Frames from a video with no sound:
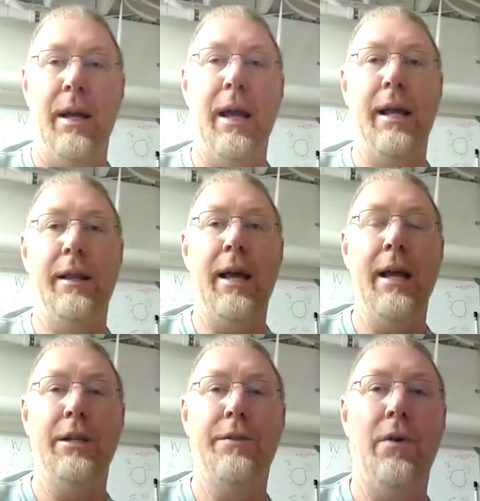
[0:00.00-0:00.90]
And
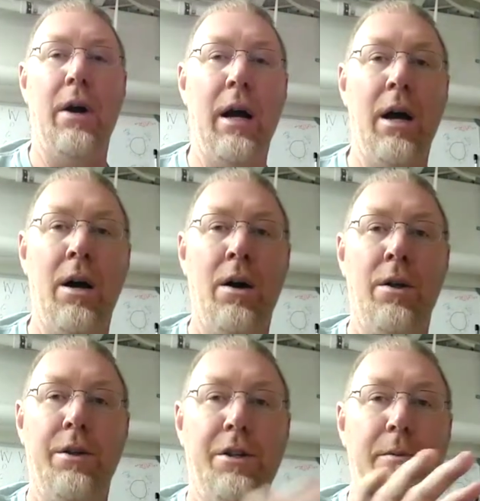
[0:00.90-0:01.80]
thanks for
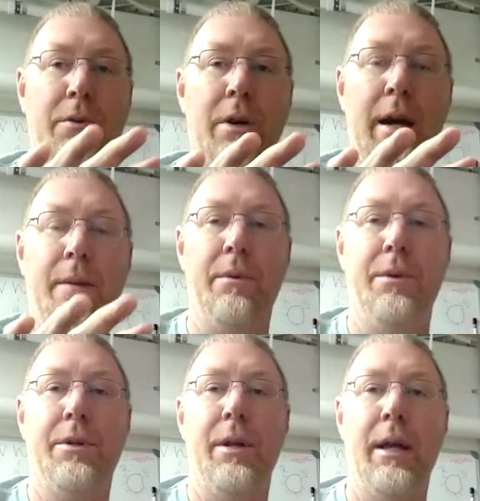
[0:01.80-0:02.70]
all the
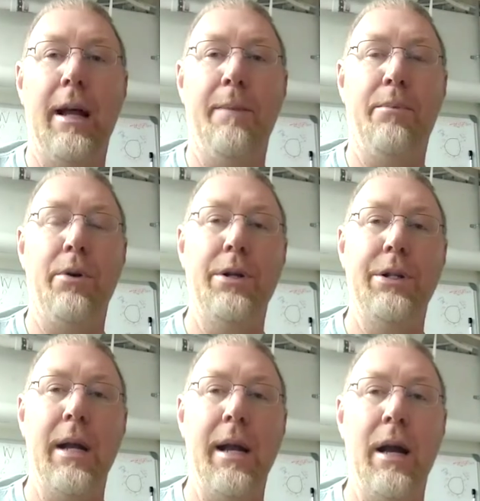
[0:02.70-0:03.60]
subscribers. And I
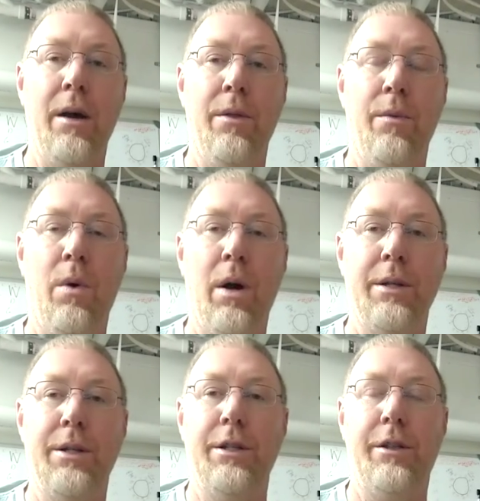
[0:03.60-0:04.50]
appreciate all the
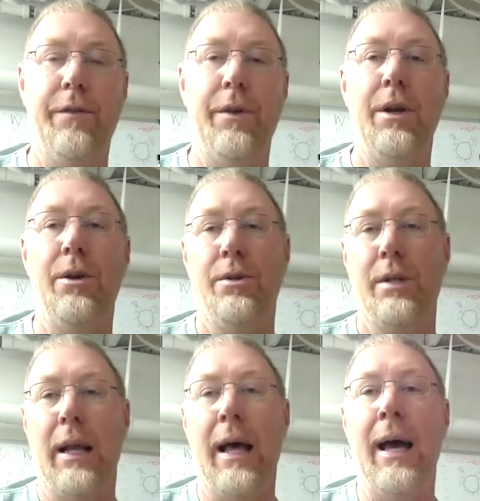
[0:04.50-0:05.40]
watches, the views,
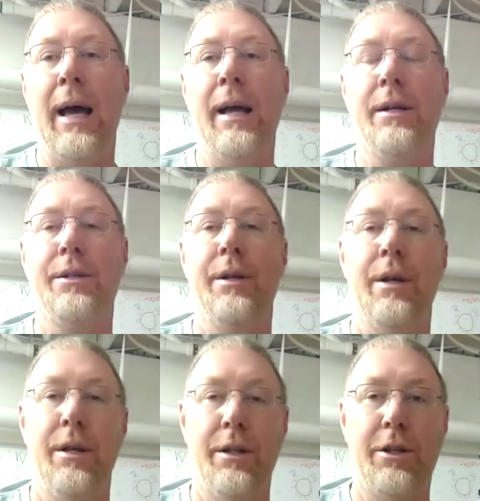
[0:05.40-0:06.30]
the likes,
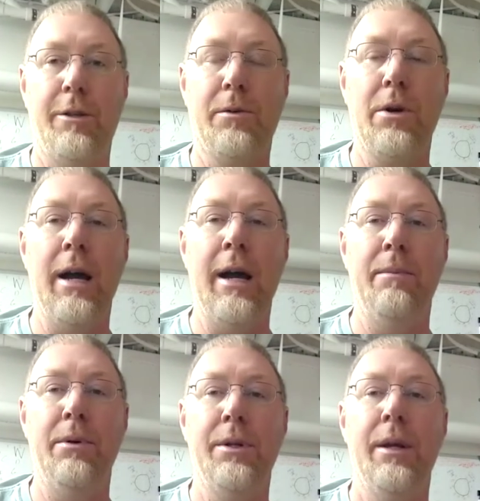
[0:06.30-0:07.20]
the
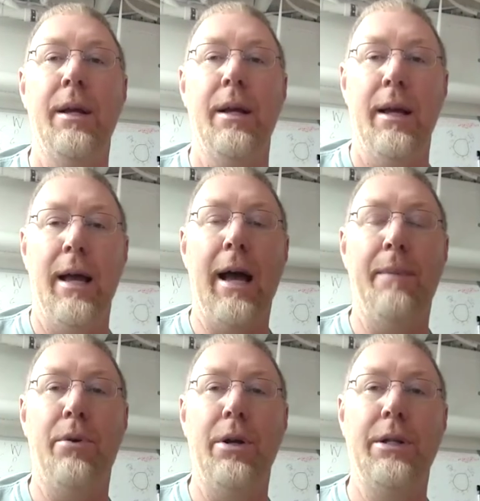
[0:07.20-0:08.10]
subscribers. I
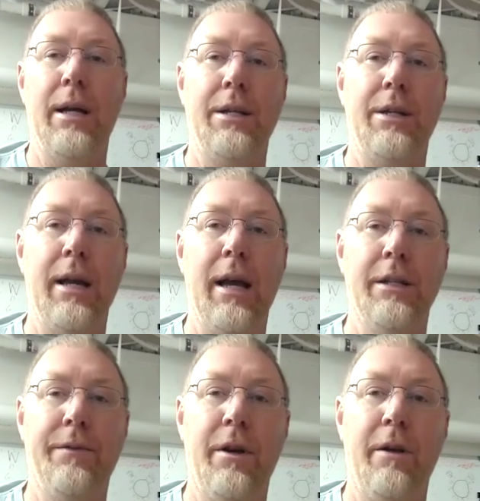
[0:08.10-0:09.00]
appreciate you
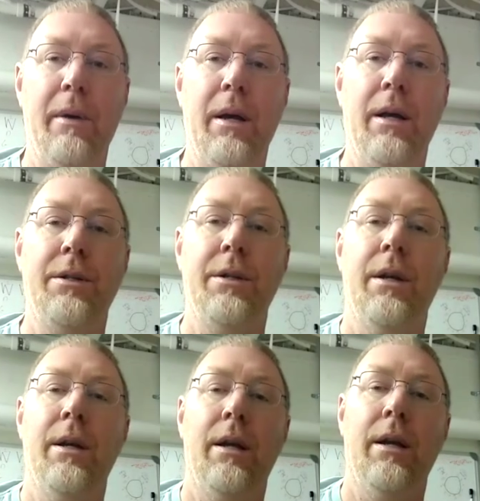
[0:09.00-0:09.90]
guys very much.
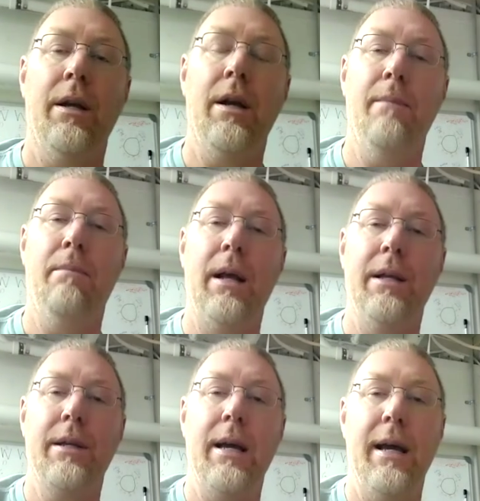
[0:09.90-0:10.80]
God
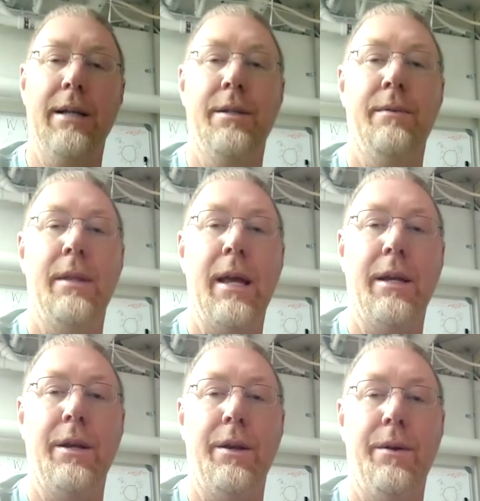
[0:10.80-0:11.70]
bless, guys.
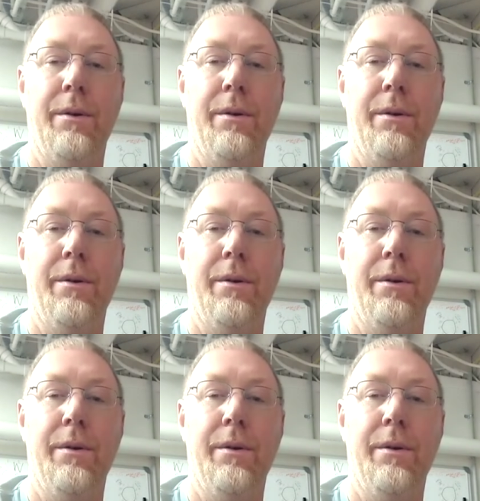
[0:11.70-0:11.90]
Thank you.